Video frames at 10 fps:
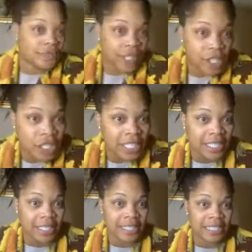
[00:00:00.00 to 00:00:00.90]

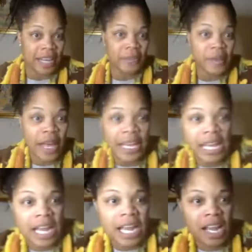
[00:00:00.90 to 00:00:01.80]
vicious. I'm
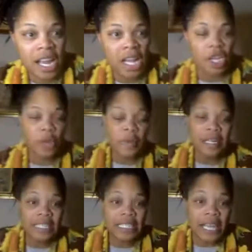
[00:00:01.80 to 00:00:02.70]
like, you
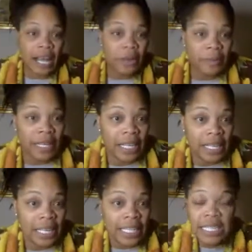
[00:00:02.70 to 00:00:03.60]
mean to tell me
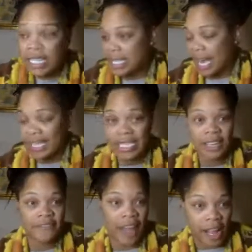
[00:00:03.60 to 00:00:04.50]
in this IT
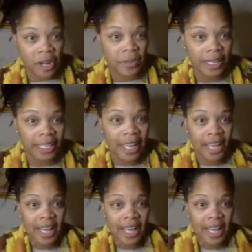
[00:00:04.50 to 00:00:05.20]
environment,